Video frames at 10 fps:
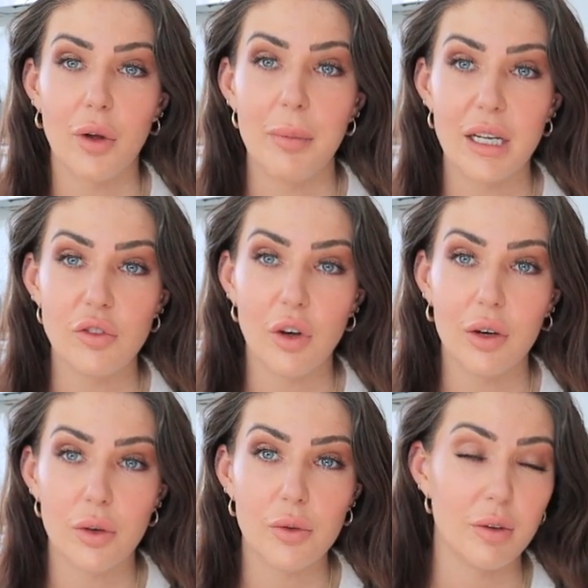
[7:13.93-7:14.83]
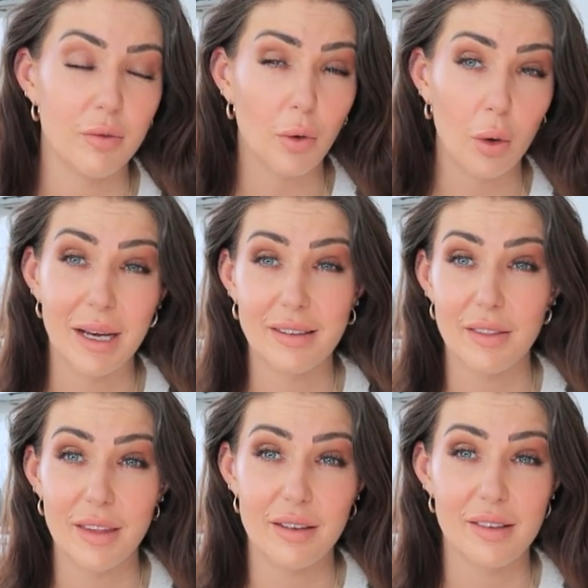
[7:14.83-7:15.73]
many journals and formats
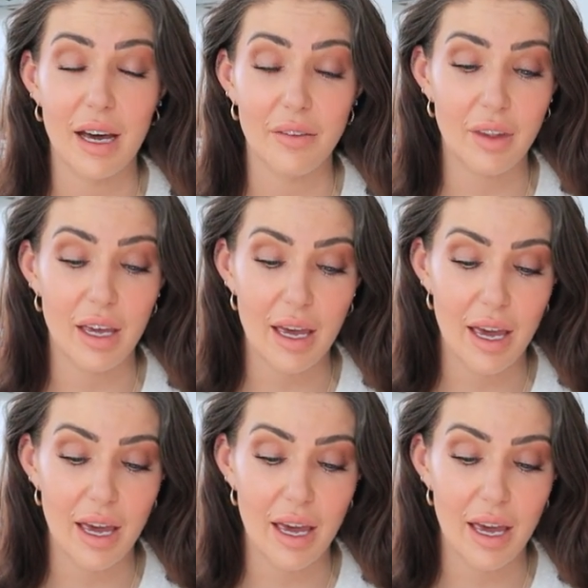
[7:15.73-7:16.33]
and things out there,